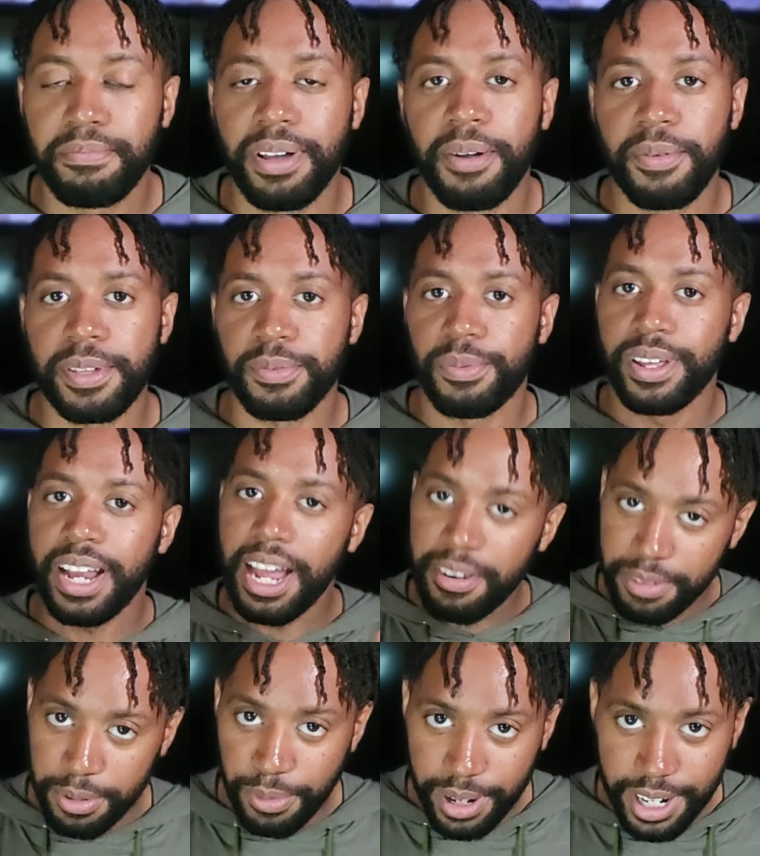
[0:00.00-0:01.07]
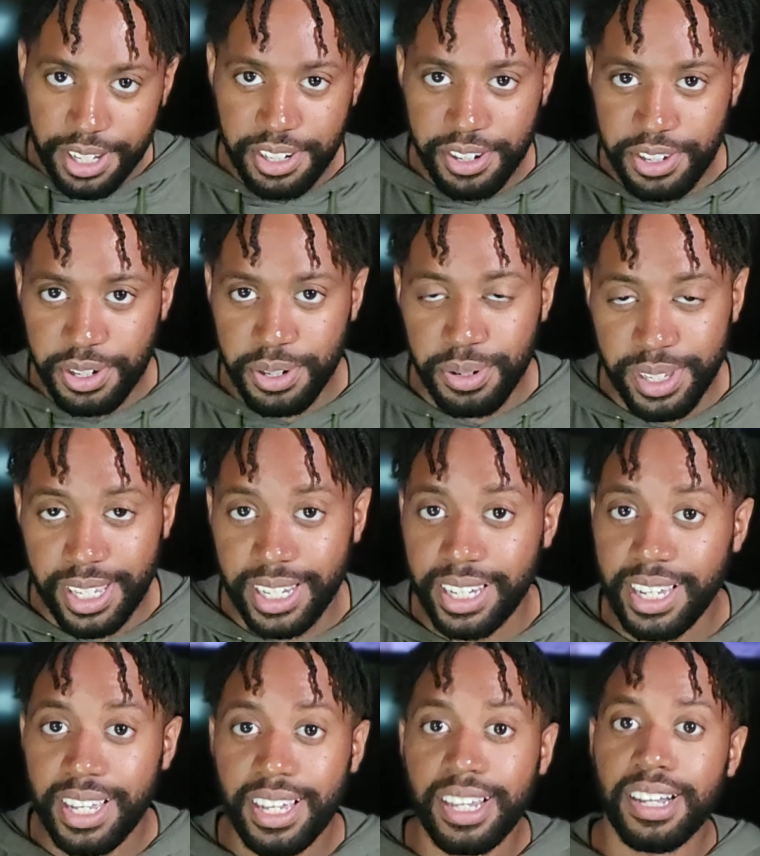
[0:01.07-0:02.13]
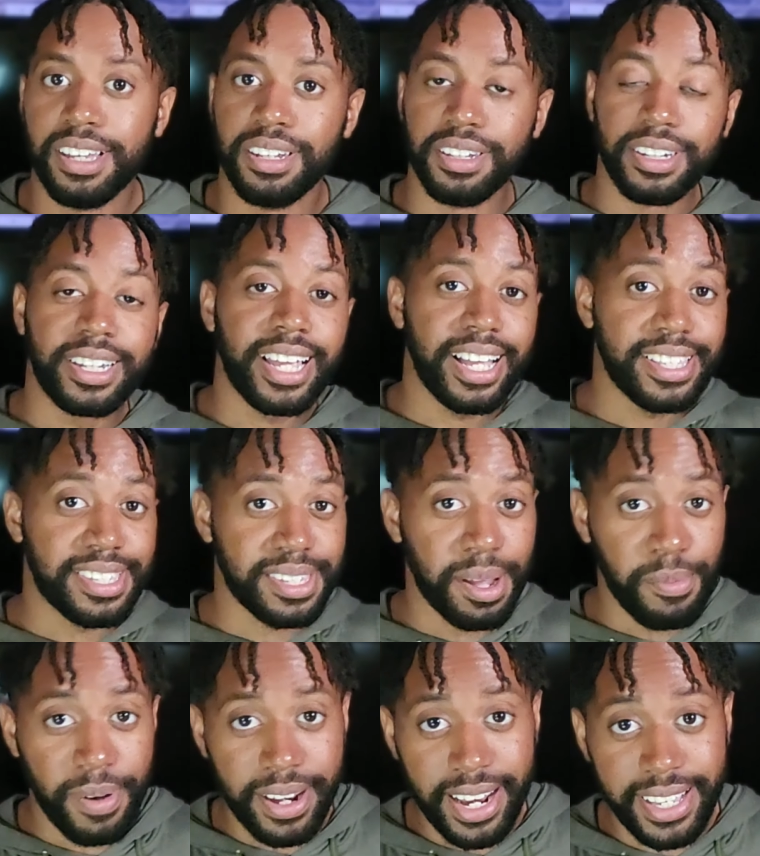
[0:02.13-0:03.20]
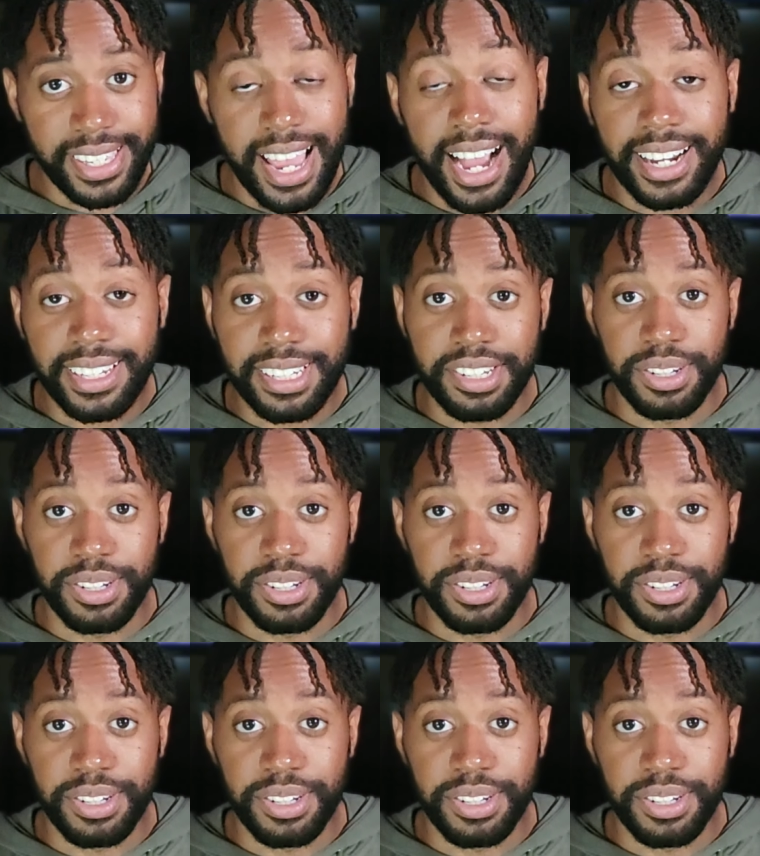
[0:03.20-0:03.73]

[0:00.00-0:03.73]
but with whatever one that you're choosing, look at someone that's actually